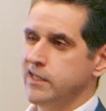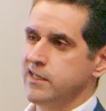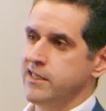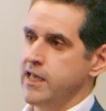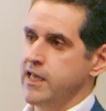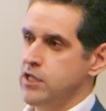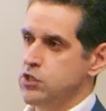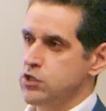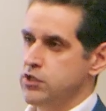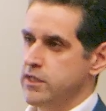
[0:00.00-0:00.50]

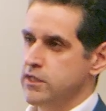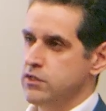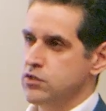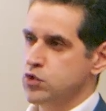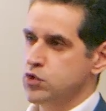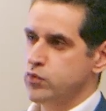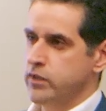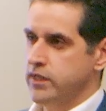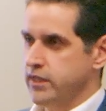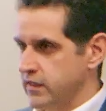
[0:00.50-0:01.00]
engage the
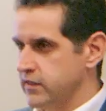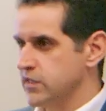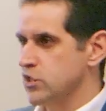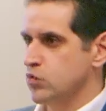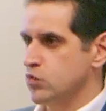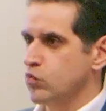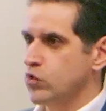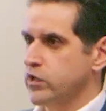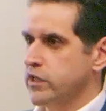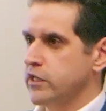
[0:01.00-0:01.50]
industry in
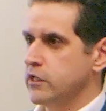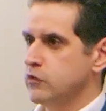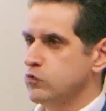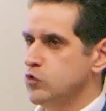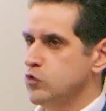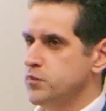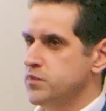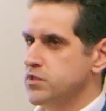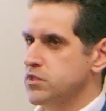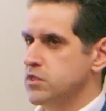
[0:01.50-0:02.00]
these working
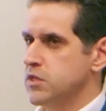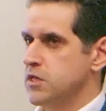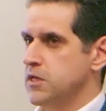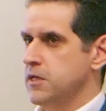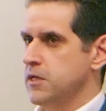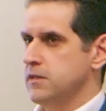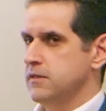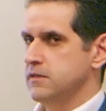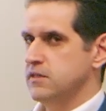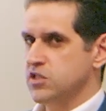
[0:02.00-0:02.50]
groups,
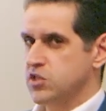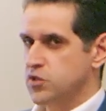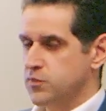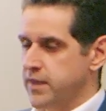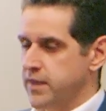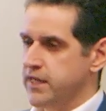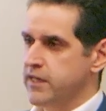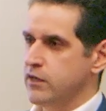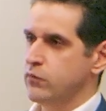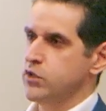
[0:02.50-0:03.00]
the
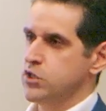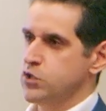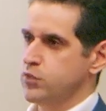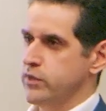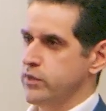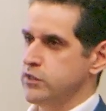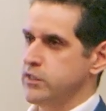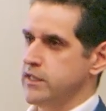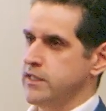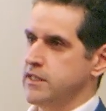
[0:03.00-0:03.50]
speed at which
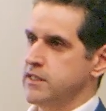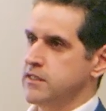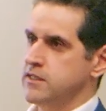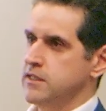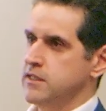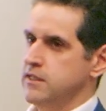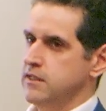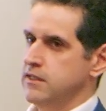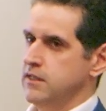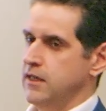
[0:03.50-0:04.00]
we did it,
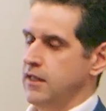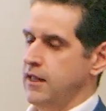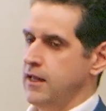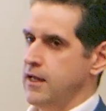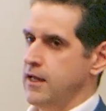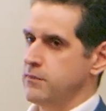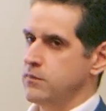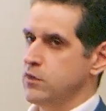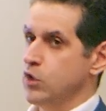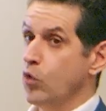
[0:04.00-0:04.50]

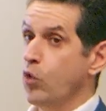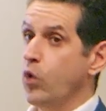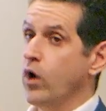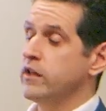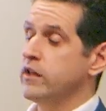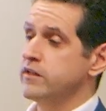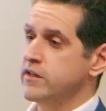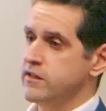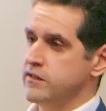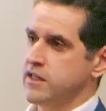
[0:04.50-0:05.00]
the
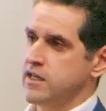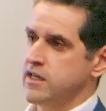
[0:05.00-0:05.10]
quality of the